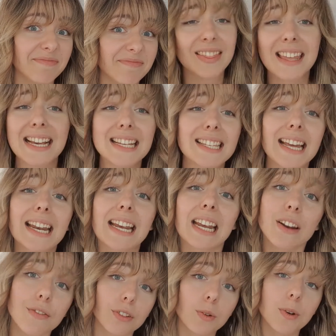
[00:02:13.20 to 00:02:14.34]
Things that
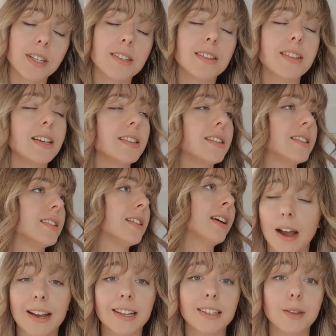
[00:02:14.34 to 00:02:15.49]
influence this, I
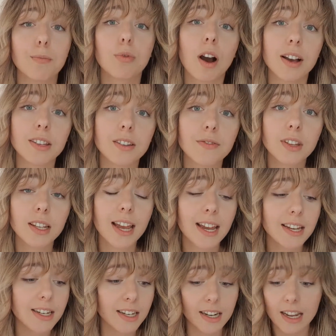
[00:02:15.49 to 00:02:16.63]
guess, the price of the
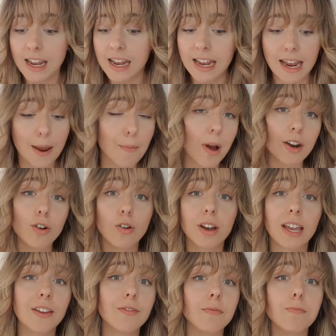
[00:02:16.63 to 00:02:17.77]
land, it might not
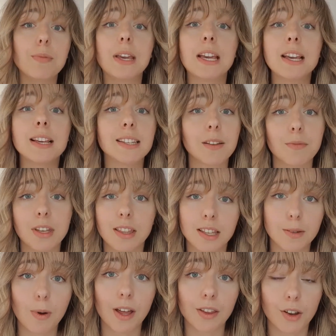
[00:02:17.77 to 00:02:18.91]
even be something that's
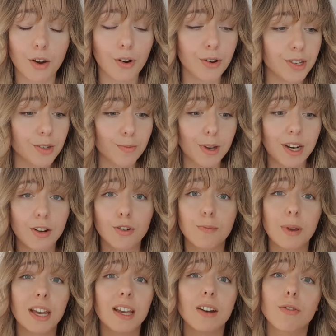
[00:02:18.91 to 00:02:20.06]
by the coast, but it could
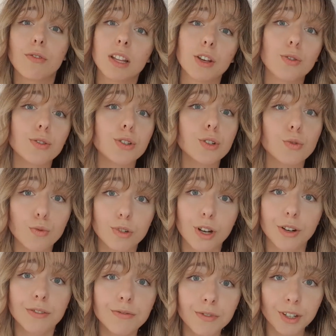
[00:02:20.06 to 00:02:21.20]
be in a really good school
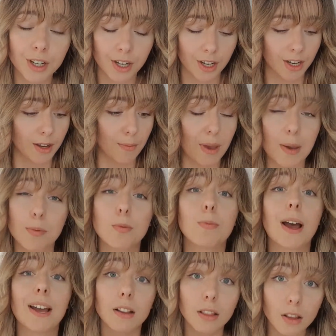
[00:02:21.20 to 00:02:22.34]
zone. People
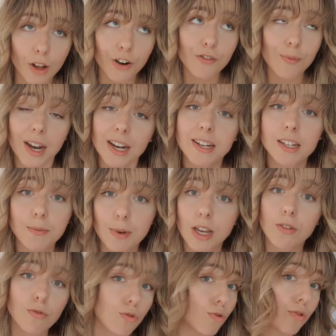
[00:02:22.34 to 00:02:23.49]
pay a lot of money to be
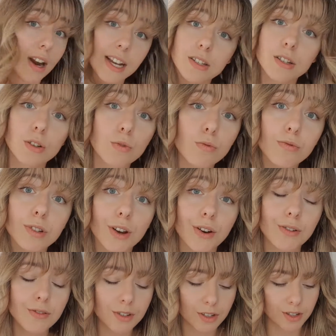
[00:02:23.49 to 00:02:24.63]
in great school
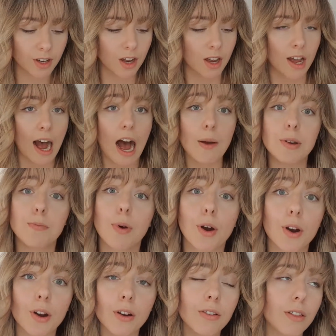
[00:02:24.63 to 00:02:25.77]
zones. I'm in
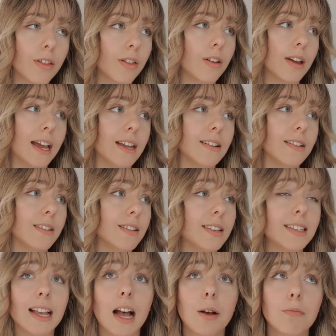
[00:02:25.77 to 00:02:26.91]
Perth, and
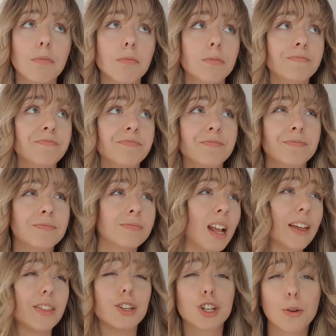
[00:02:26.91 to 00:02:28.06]
some
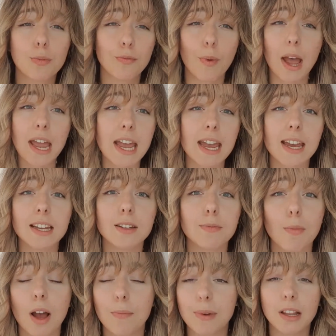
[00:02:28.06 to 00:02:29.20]
at the top of my head
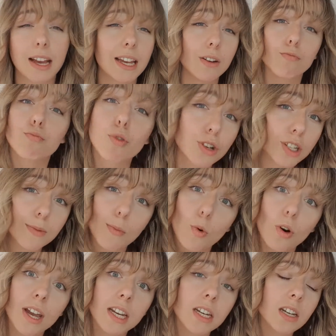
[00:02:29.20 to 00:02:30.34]
might be like in
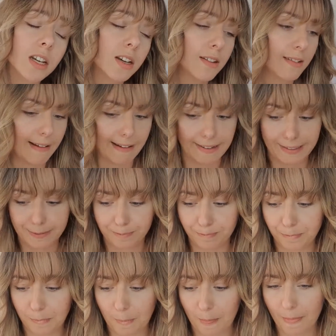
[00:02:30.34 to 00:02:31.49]
Brosmoyne.
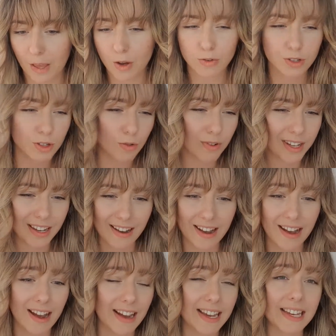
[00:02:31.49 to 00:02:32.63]
You're also looking at,
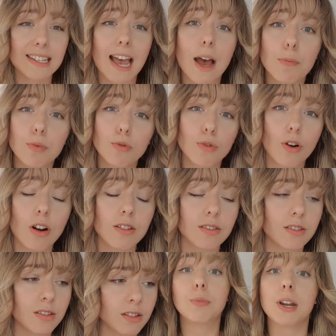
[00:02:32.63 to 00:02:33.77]
I guess,
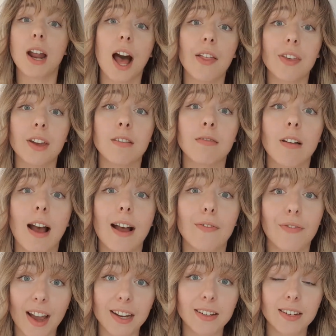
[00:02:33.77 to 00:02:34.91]
Applecross, but other
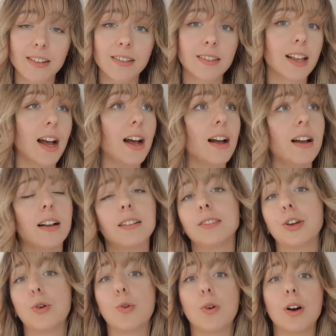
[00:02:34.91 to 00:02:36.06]
factors are
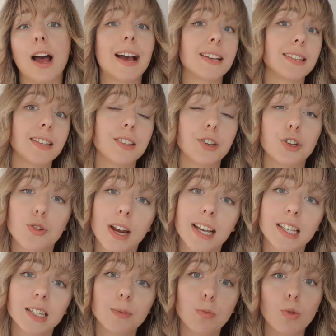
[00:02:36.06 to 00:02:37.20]
your access to
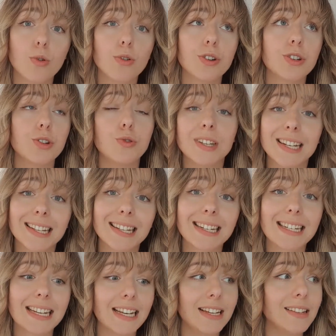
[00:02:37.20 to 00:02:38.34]
transport,
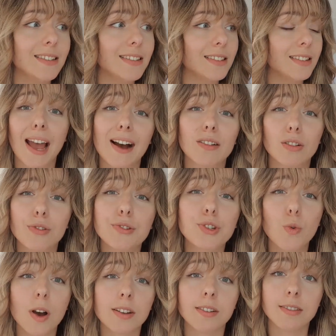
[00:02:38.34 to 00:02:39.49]
utilities, how close you
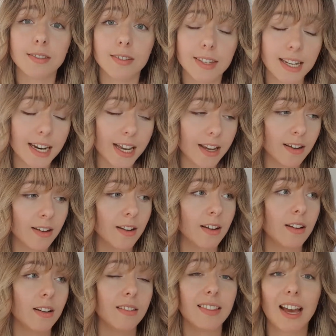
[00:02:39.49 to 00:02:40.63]
are to the city.
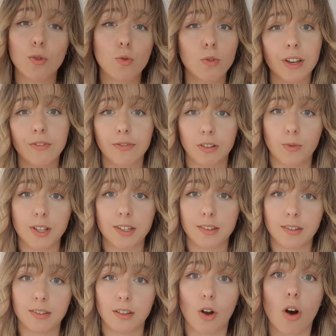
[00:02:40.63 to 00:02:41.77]
That all
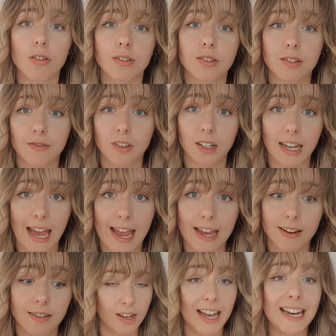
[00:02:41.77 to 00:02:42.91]
influences the cost of the
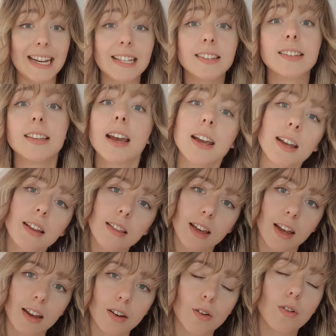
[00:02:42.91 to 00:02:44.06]
land. And in saying
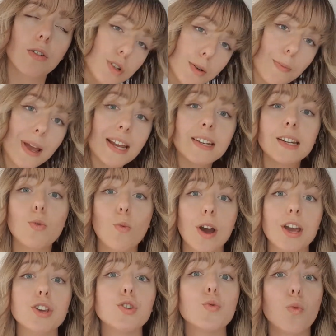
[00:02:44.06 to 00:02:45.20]
that, depending where
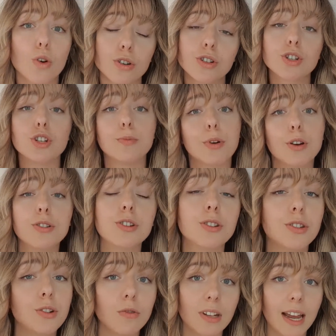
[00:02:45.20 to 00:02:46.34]
you want to purchase
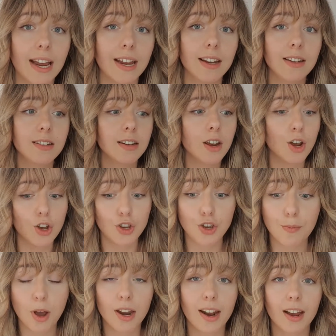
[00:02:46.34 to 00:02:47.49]
your land, you
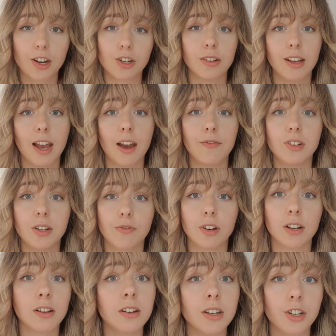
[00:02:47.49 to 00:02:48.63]
might actually have different
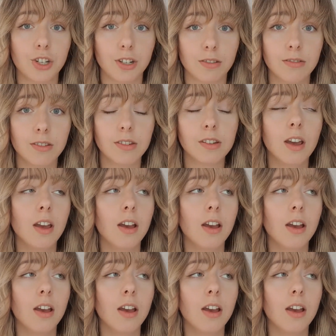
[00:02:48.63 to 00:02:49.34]
conditions